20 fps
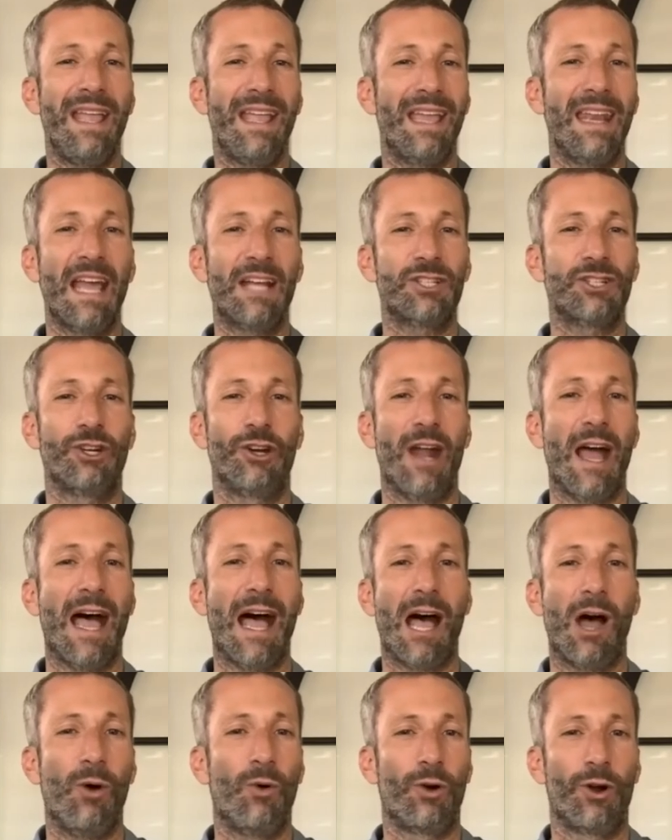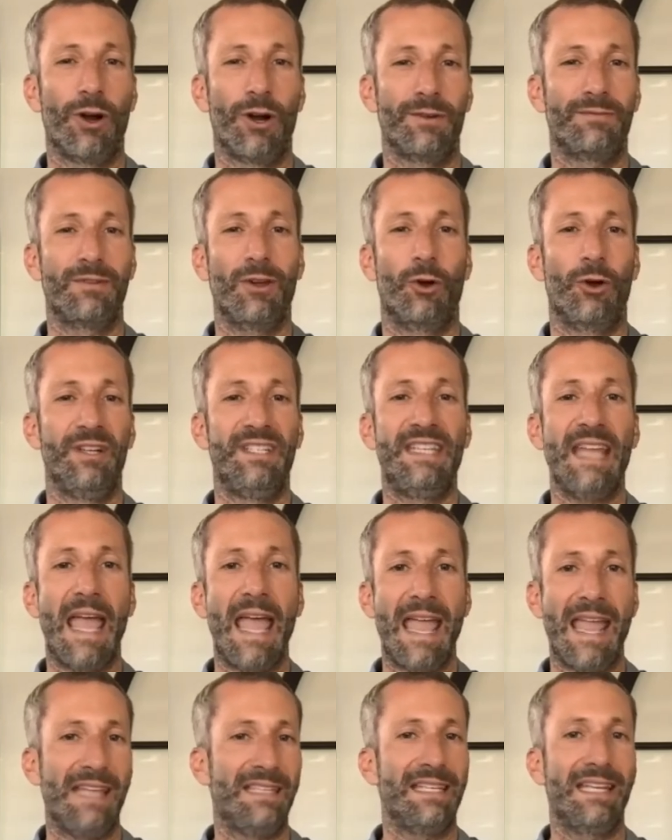an extra hour or
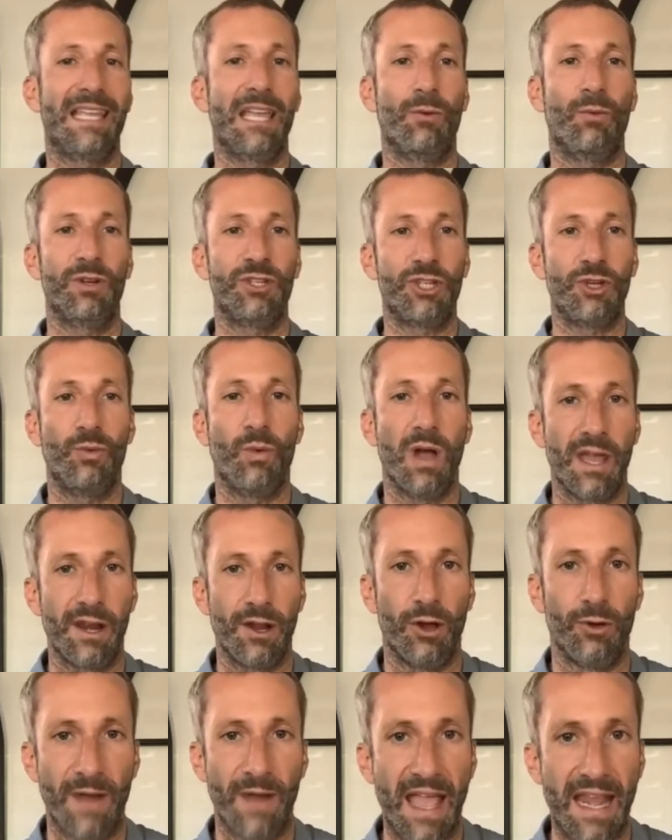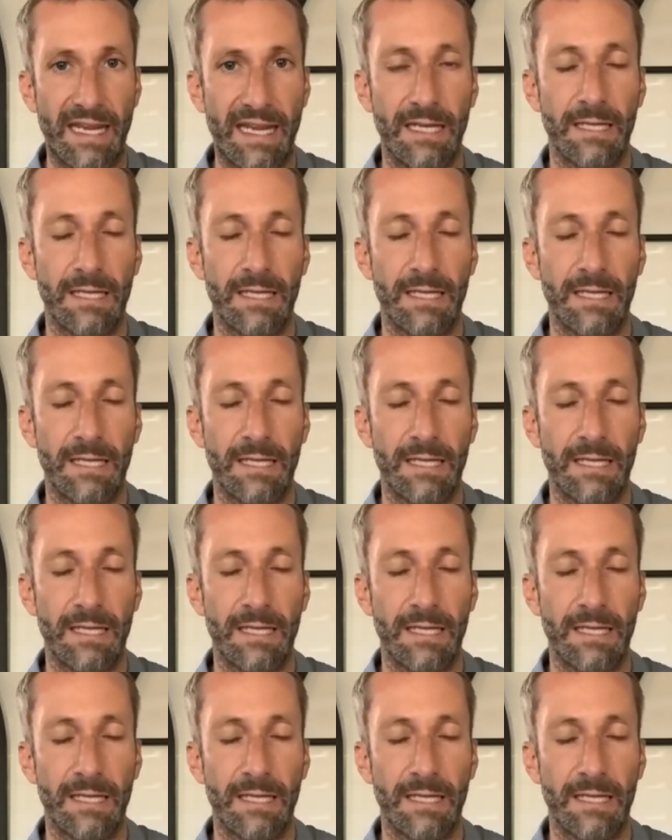day to get what you want already.